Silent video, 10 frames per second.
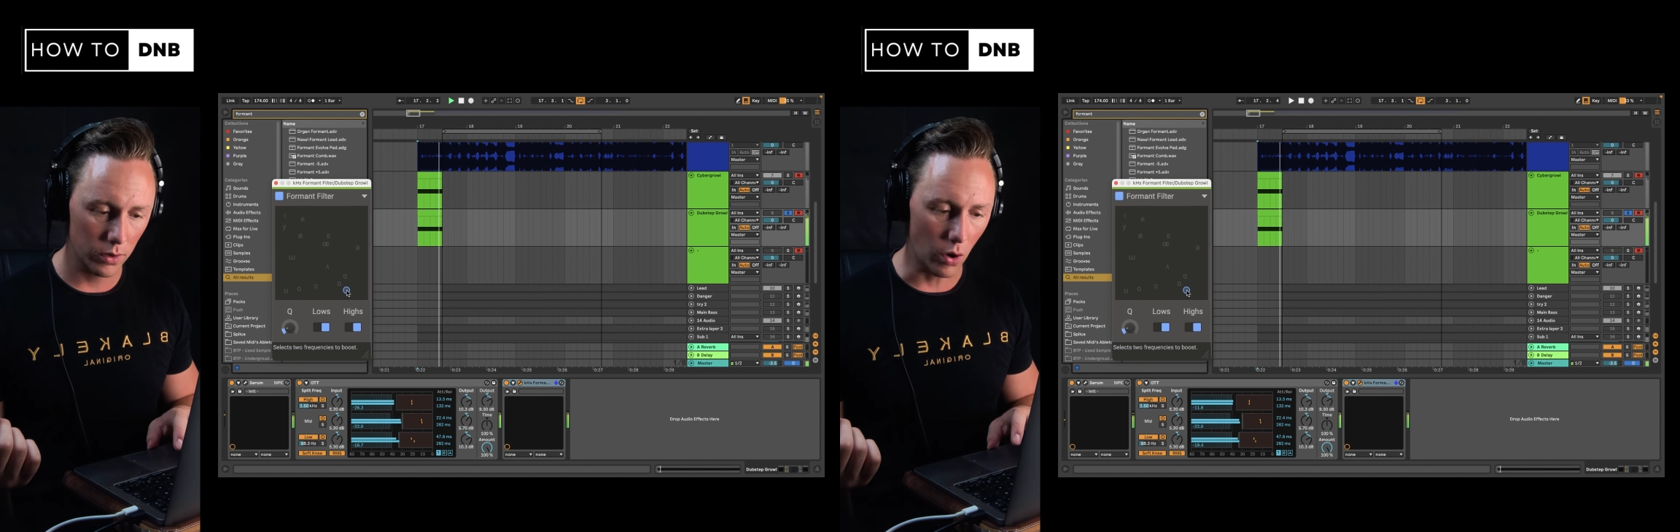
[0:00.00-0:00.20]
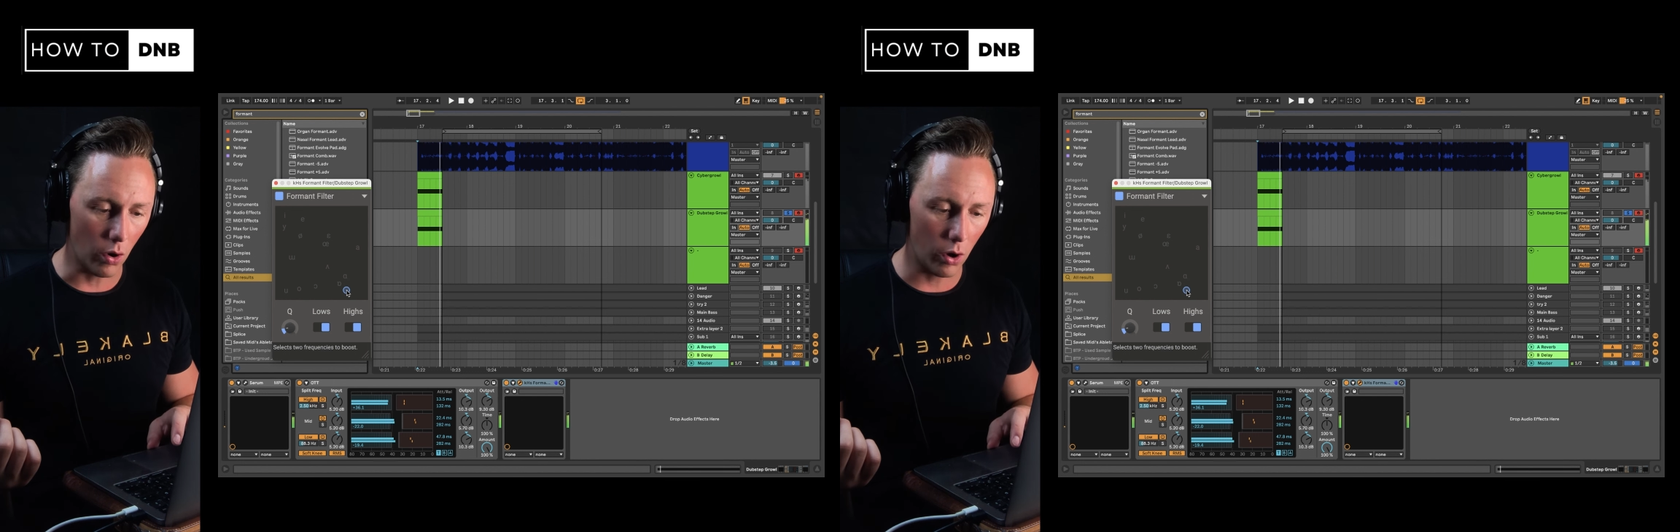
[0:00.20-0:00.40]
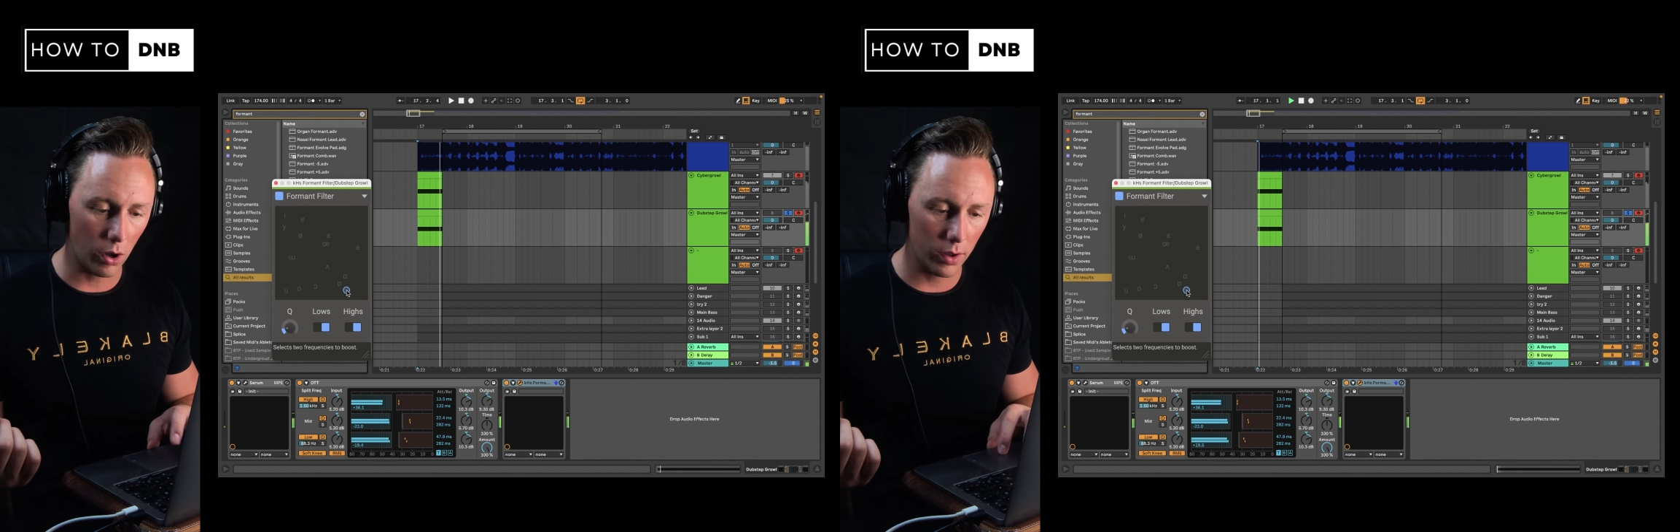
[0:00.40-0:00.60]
O,